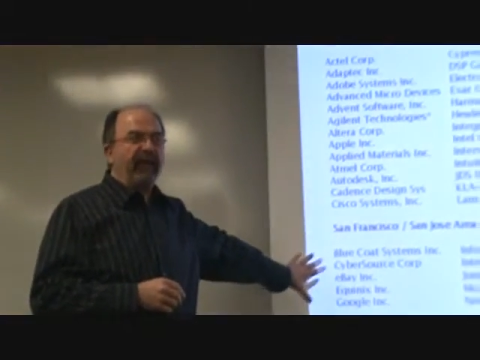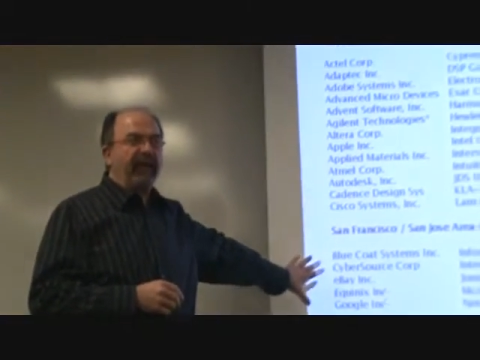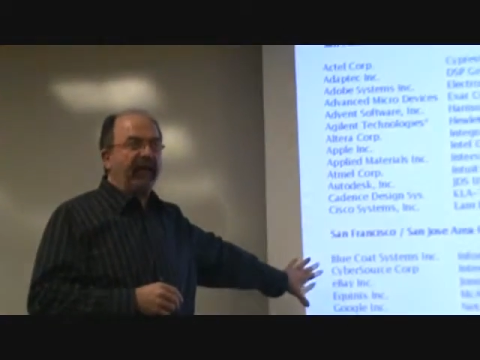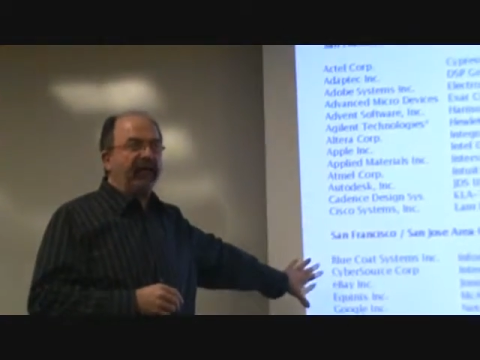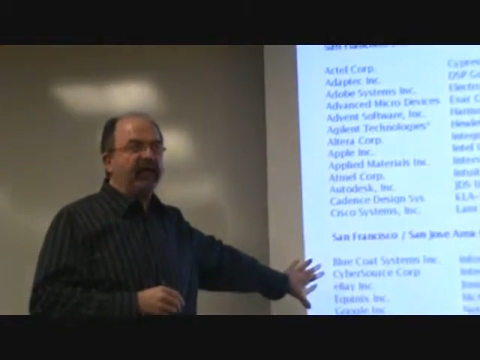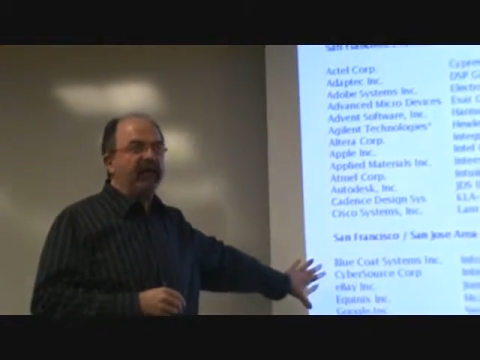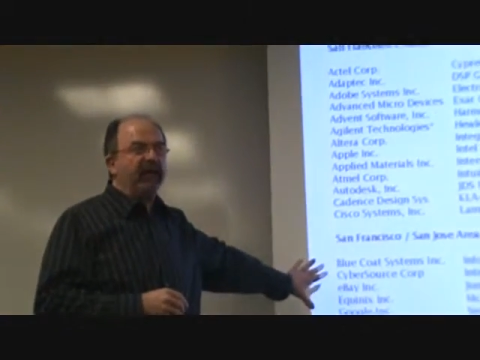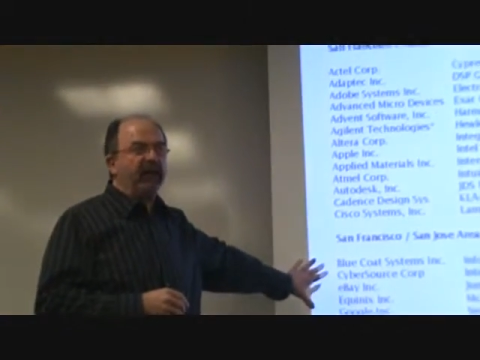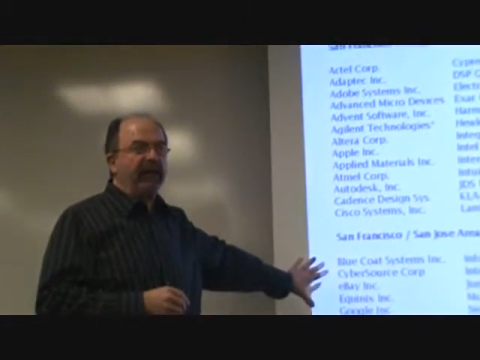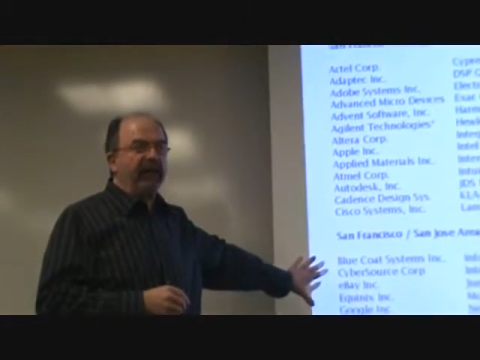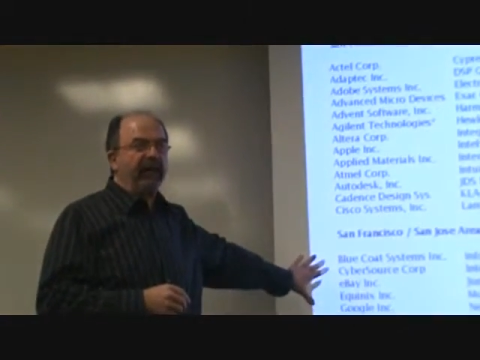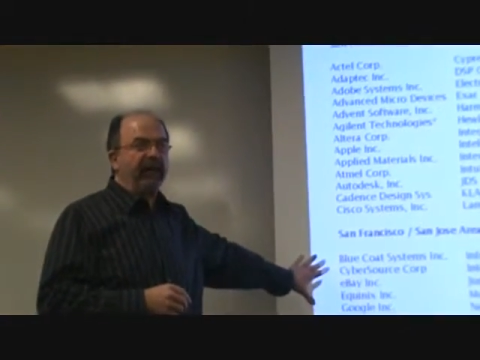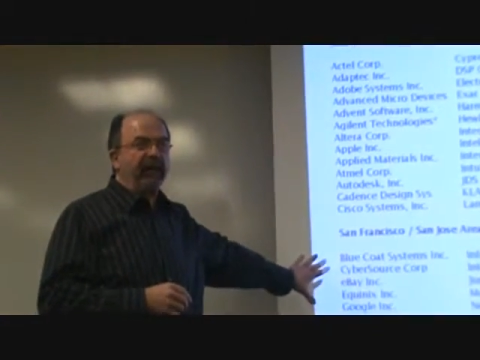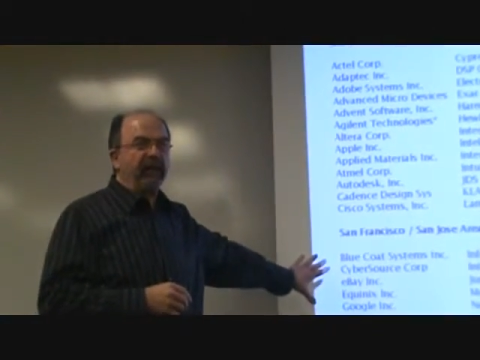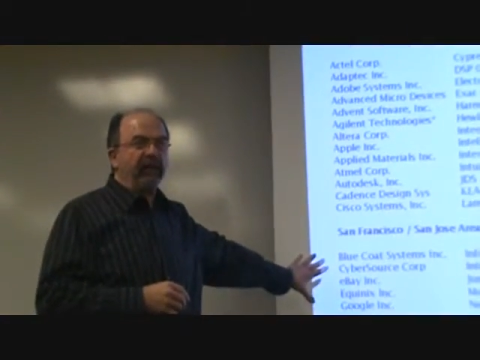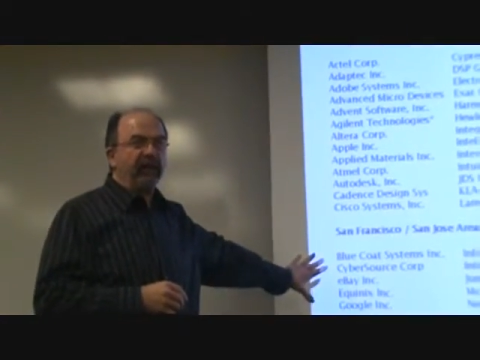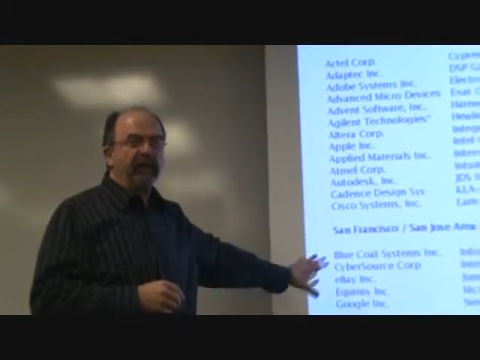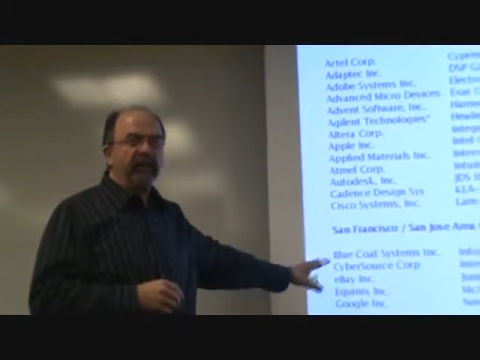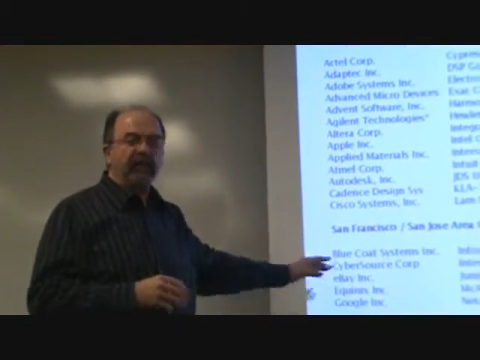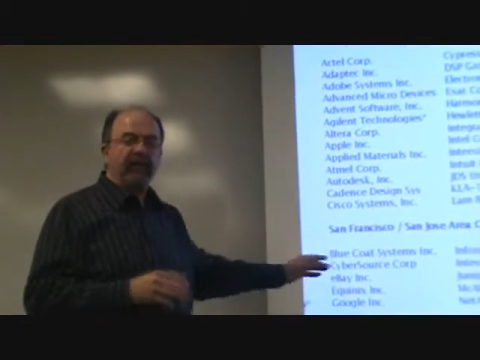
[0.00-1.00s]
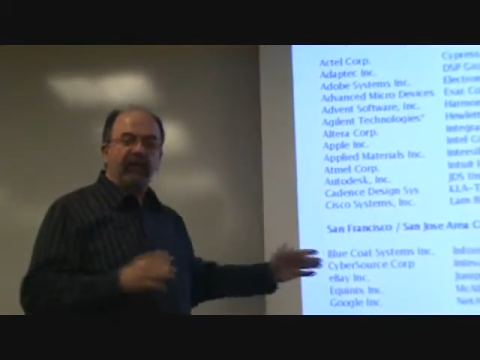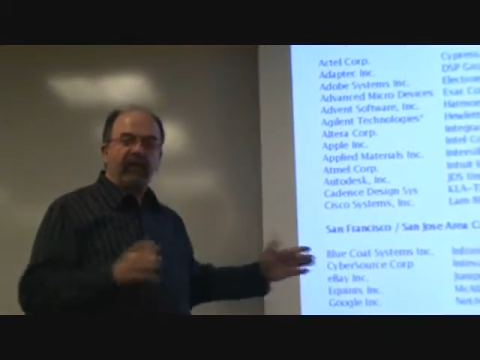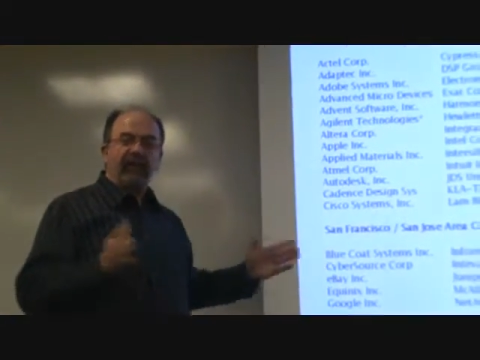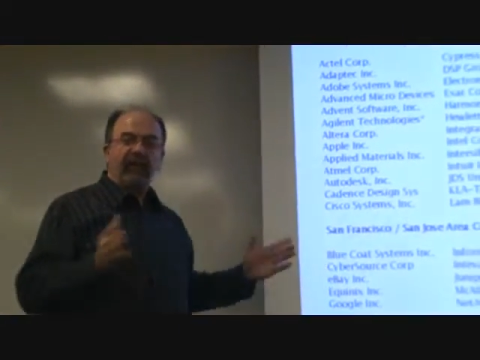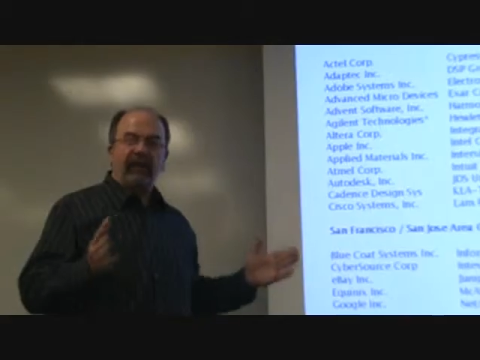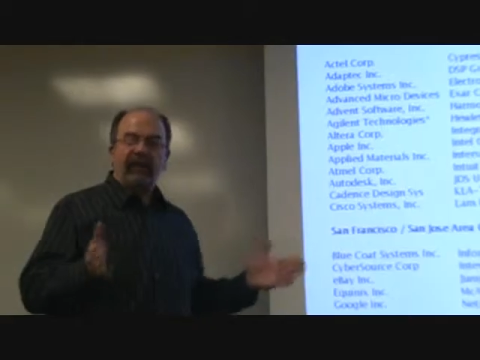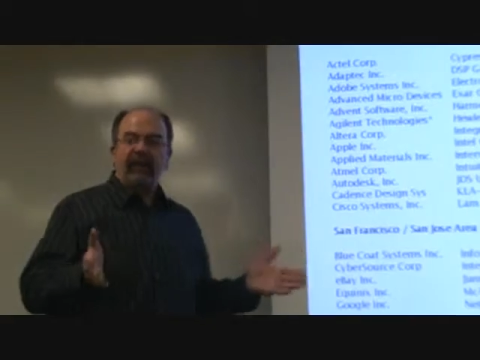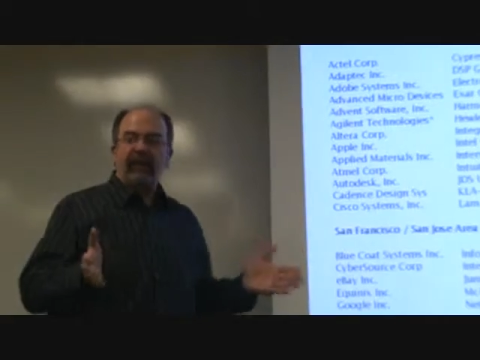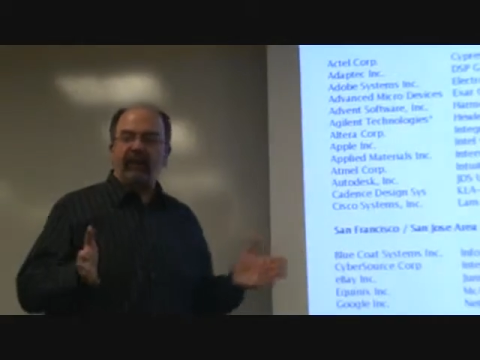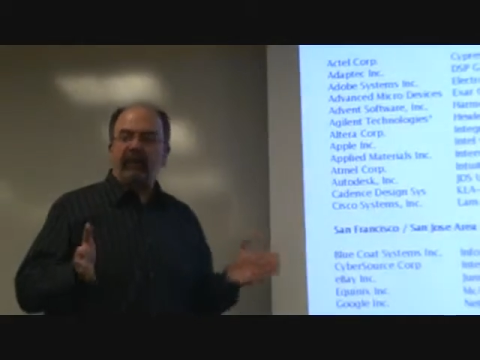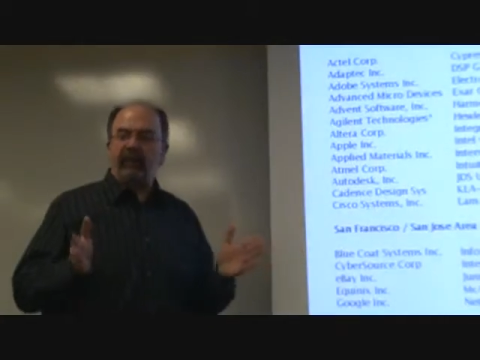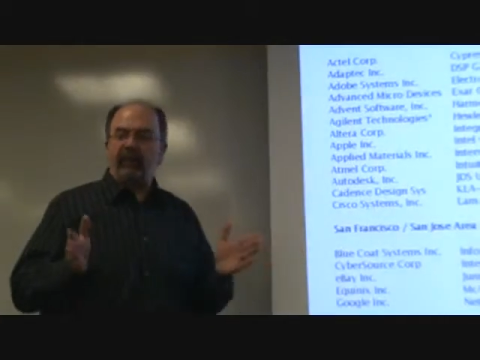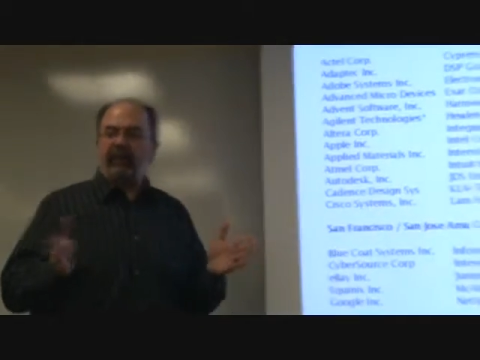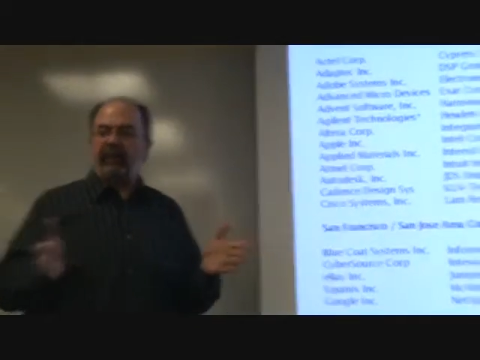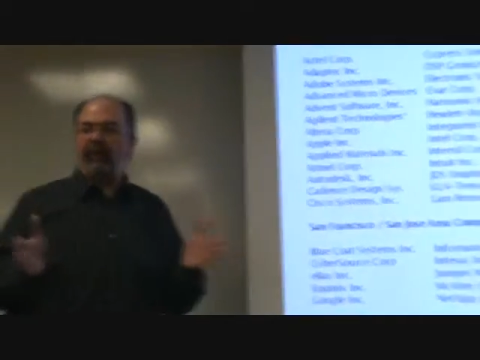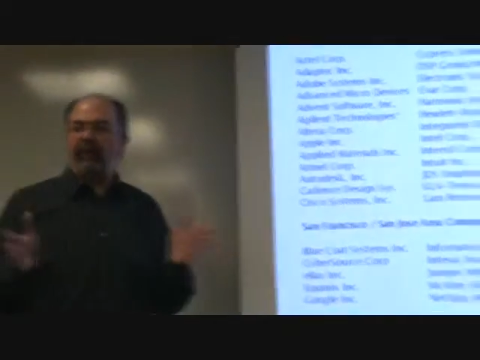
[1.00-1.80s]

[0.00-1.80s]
past 20 years. And